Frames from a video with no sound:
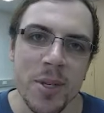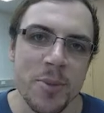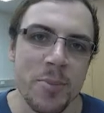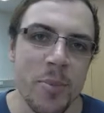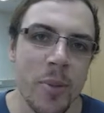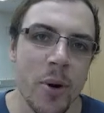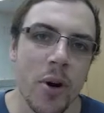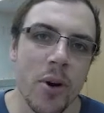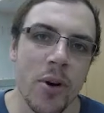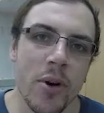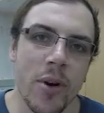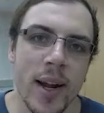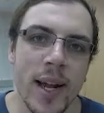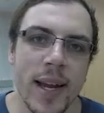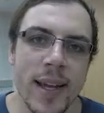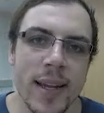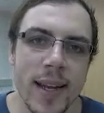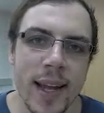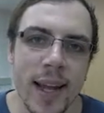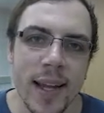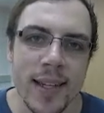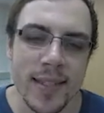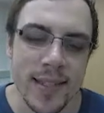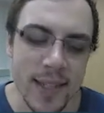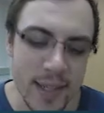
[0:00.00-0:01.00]
is Brock Grant
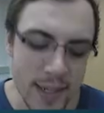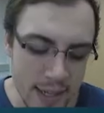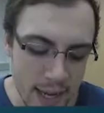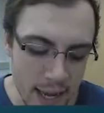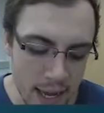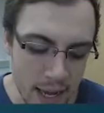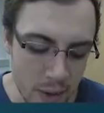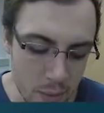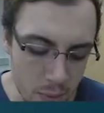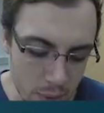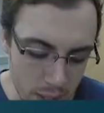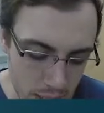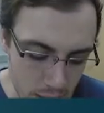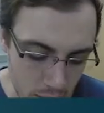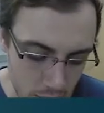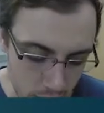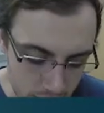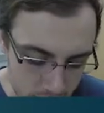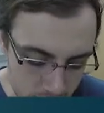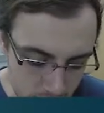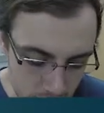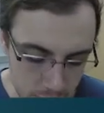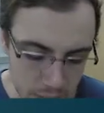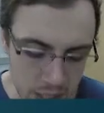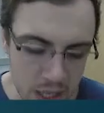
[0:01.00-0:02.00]
and today we're
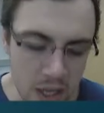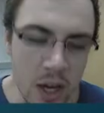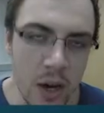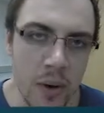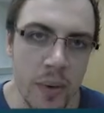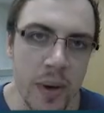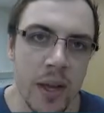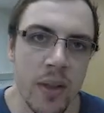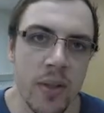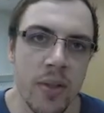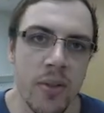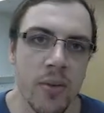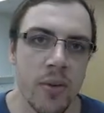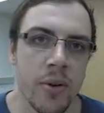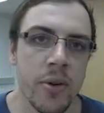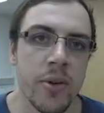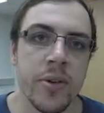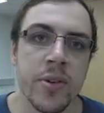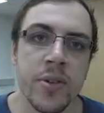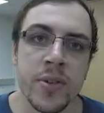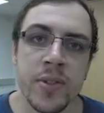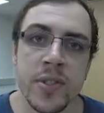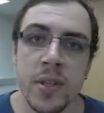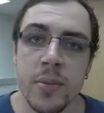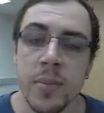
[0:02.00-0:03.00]
going to be going
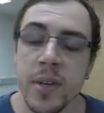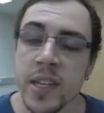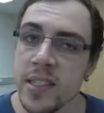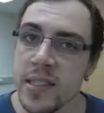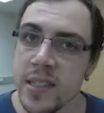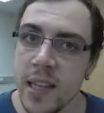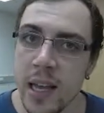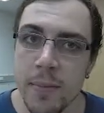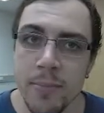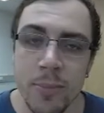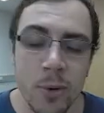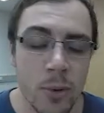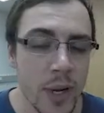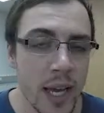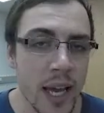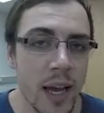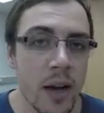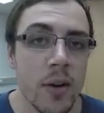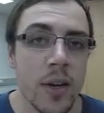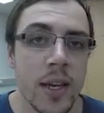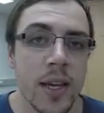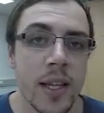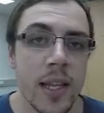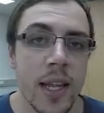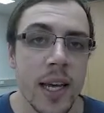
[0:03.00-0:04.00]
through some example
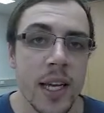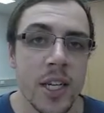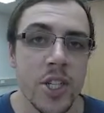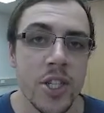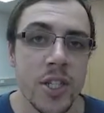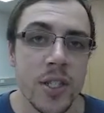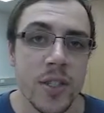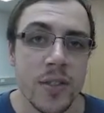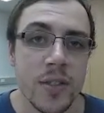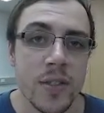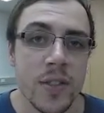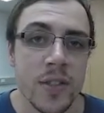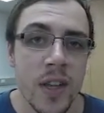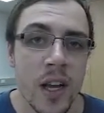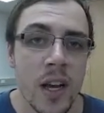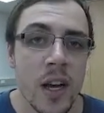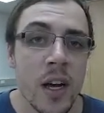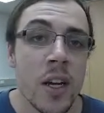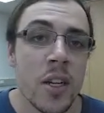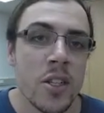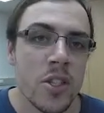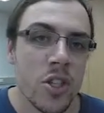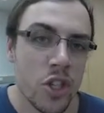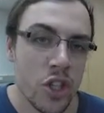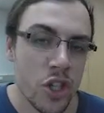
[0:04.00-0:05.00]
calculations
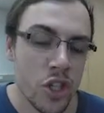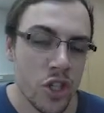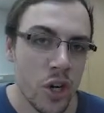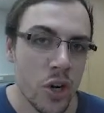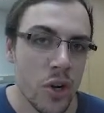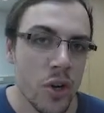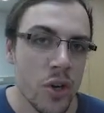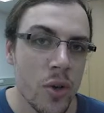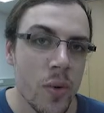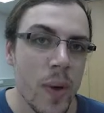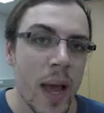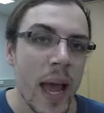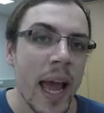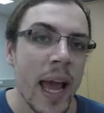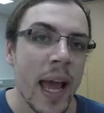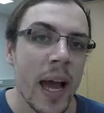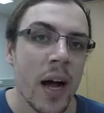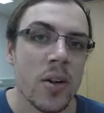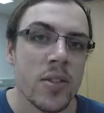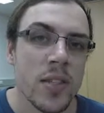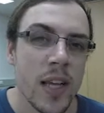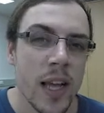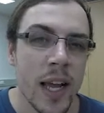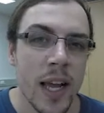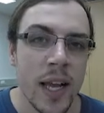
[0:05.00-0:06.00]
to show you
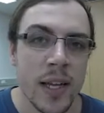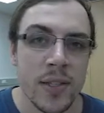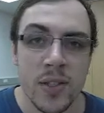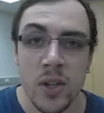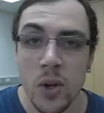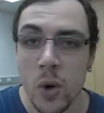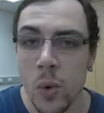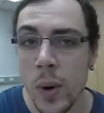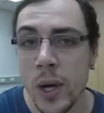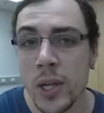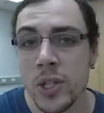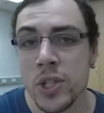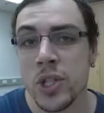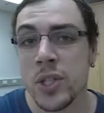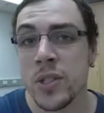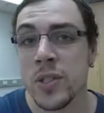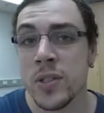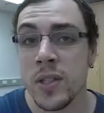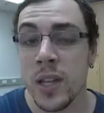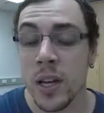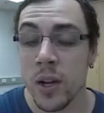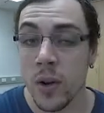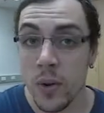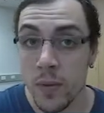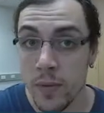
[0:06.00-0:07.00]
how to answer questions
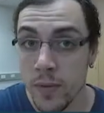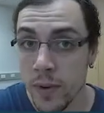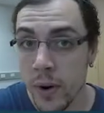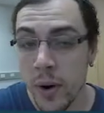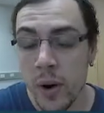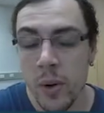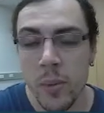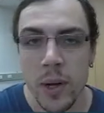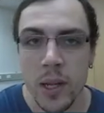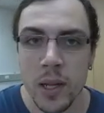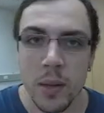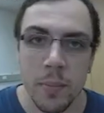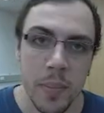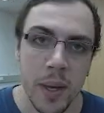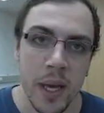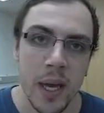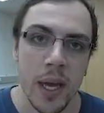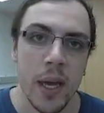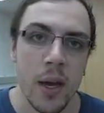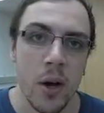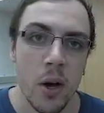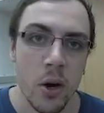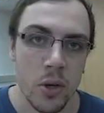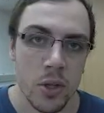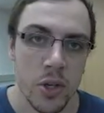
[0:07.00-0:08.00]
that could very well
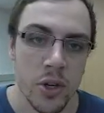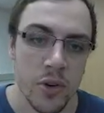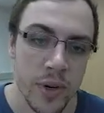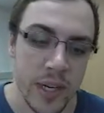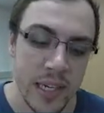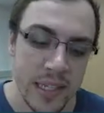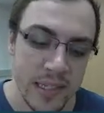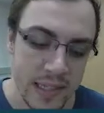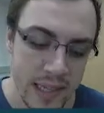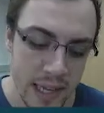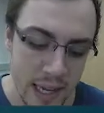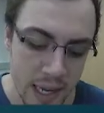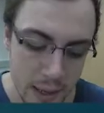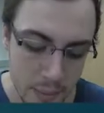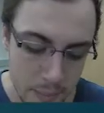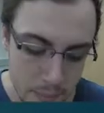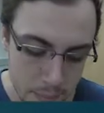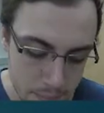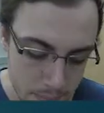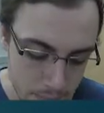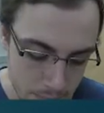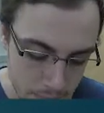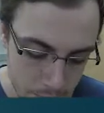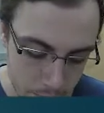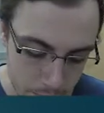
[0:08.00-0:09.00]
appear on your
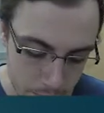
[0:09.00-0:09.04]
exam.